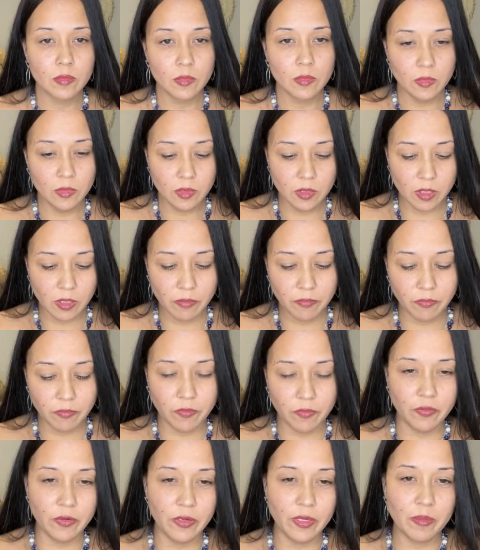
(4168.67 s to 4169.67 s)
Love for
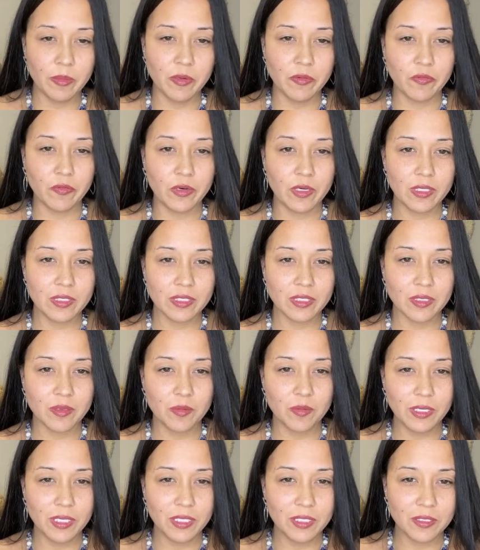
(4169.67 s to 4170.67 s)
family friends can
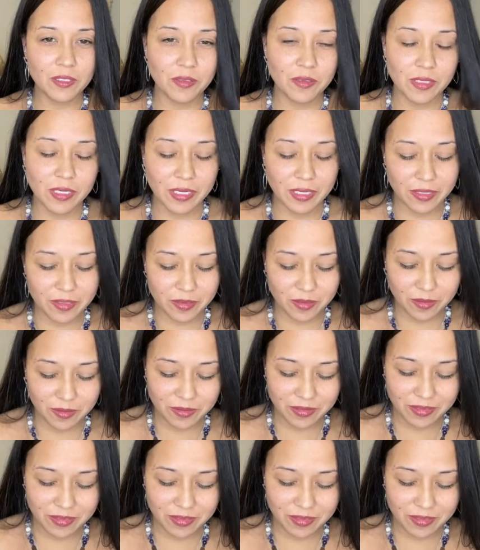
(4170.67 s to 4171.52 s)
wait till later.